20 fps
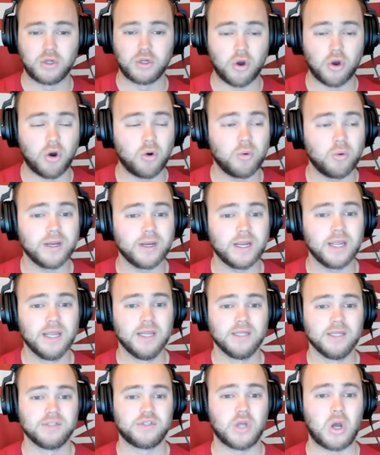going
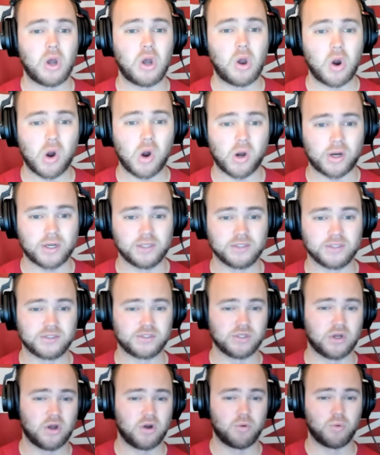to
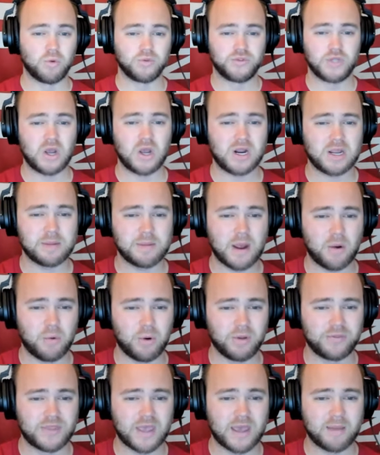Arkansas. We'll talk about
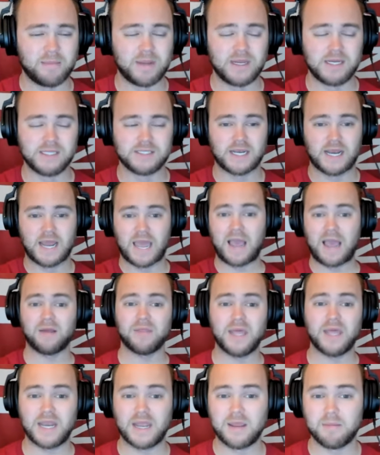what that means and how
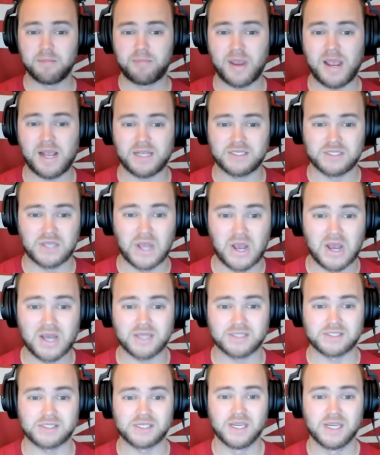that impacts
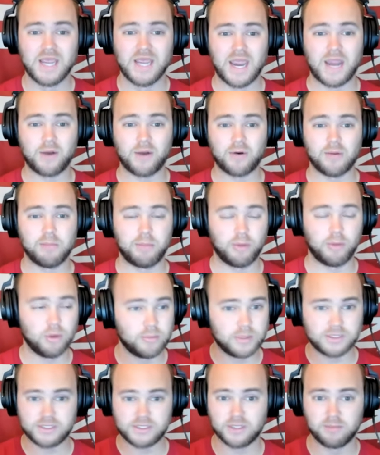us here in
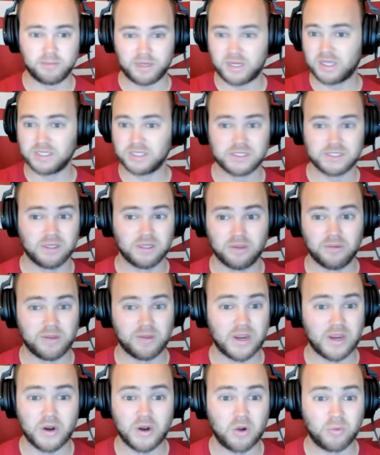Bloomington, because
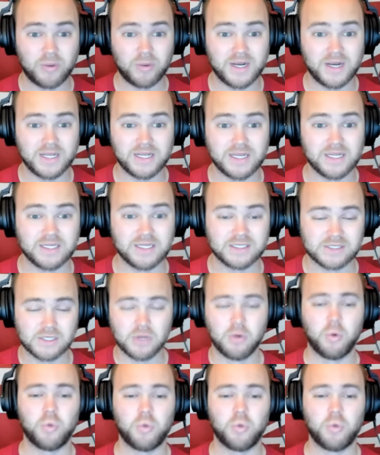it already is.